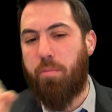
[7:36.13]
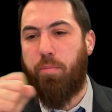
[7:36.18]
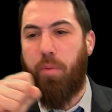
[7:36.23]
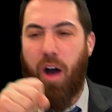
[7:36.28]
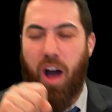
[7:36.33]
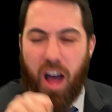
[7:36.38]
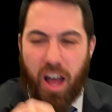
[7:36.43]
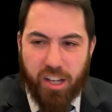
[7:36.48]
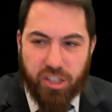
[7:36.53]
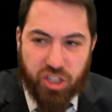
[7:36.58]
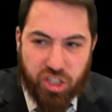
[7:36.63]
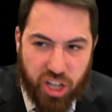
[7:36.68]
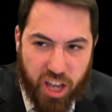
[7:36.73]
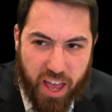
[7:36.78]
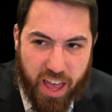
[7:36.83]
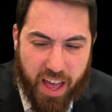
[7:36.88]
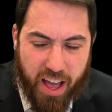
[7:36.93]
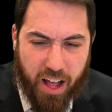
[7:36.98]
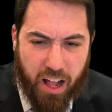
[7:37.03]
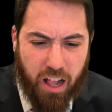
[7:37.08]

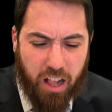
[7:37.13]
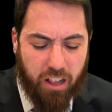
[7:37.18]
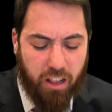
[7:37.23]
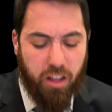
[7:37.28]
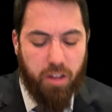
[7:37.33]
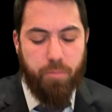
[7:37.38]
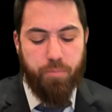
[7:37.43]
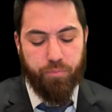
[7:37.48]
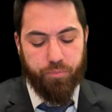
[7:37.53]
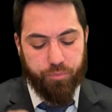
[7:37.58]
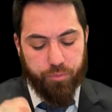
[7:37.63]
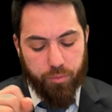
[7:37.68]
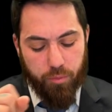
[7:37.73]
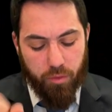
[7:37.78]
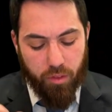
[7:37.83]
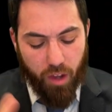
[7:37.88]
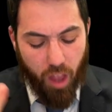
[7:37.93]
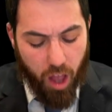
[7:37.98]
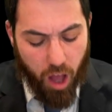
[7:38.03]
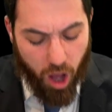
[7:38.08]
Bashil,
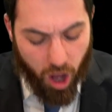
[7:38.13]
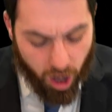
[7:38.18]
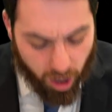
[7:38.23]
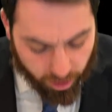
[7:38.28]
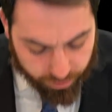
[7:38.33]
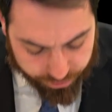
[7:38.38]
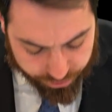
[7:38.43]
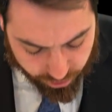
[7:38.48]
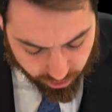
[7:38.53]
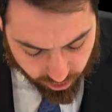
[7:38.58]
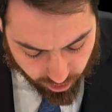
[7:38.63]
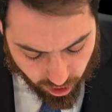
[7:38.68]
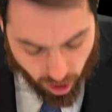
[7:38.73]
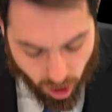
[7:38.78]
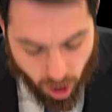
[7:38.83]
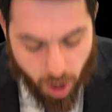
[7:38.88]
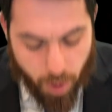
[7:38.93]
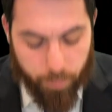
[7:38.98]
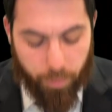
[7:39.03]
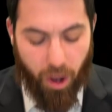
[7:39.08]
Aser.
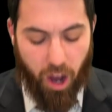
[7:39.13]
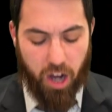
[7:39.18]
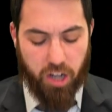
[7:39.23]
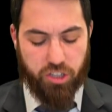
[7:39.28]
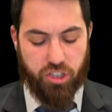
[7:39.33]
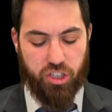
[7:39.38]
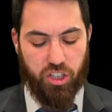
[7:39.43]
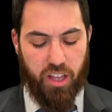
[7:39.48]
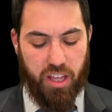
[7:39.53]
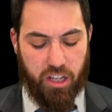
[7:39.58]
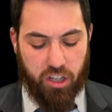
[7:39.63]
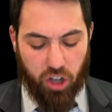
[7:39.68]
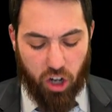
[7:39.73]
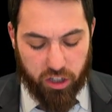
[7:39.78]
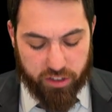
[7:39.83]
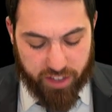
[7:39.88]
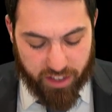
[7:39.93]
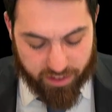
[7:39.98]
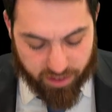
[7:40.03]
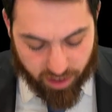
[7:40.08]
Partially cooked, it's